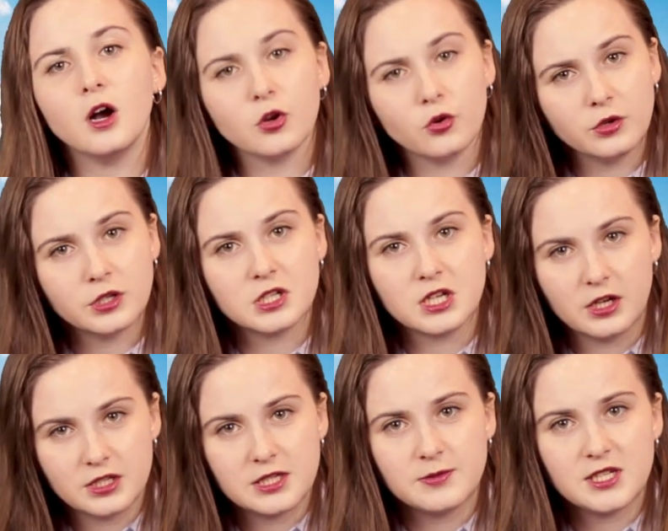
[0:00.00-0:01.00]
According to
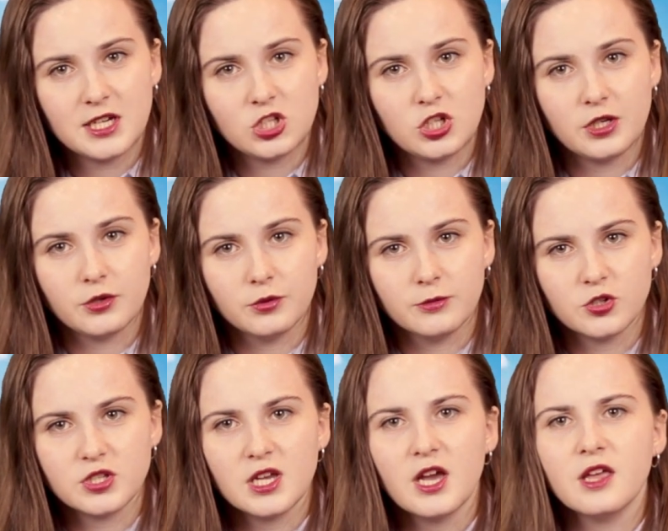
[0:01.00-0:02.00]
unsubstantiated
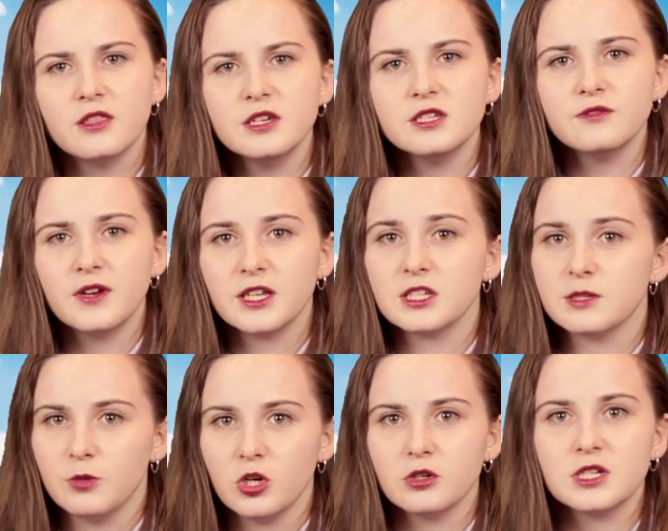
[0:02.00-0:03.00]
rumors, this event
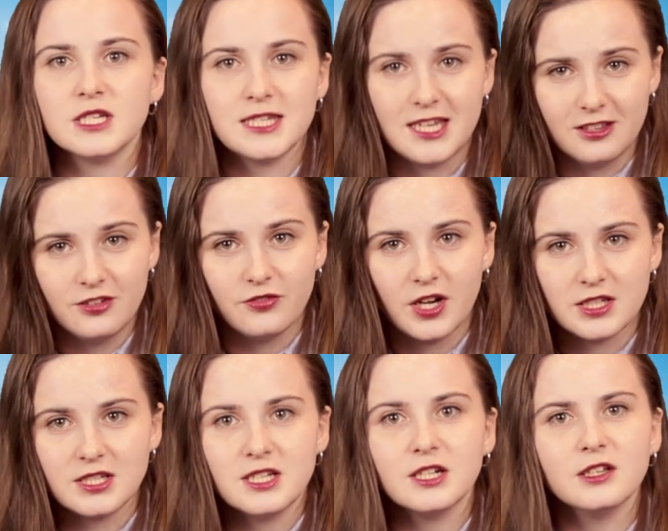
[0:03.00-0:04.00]
sparked his ill
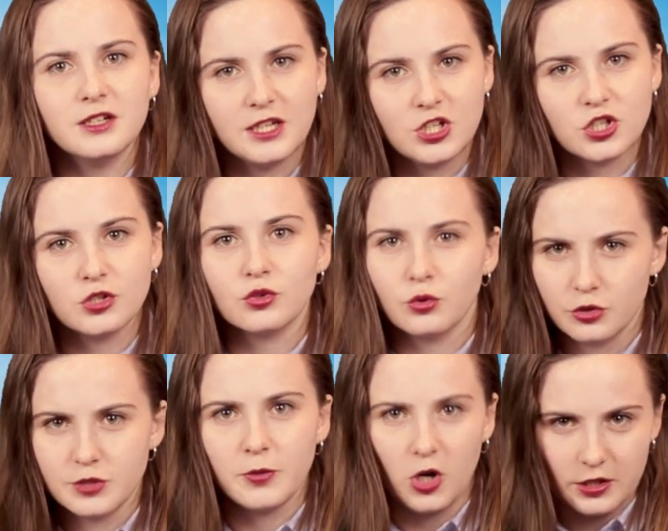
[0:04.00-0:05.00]
advised inclination
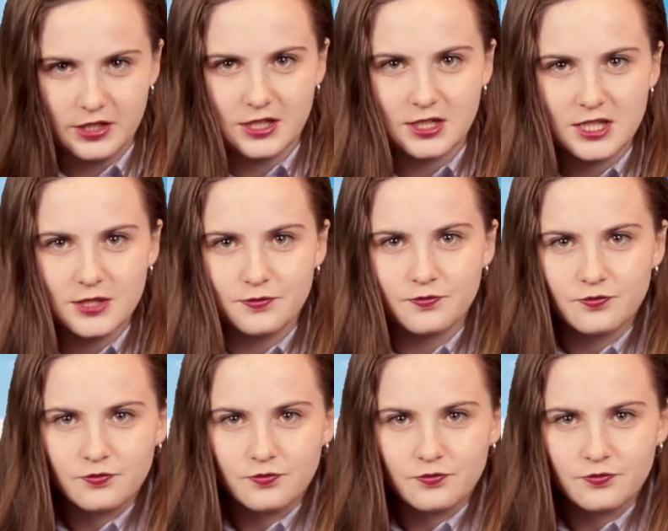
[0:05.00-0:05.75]
towards politics.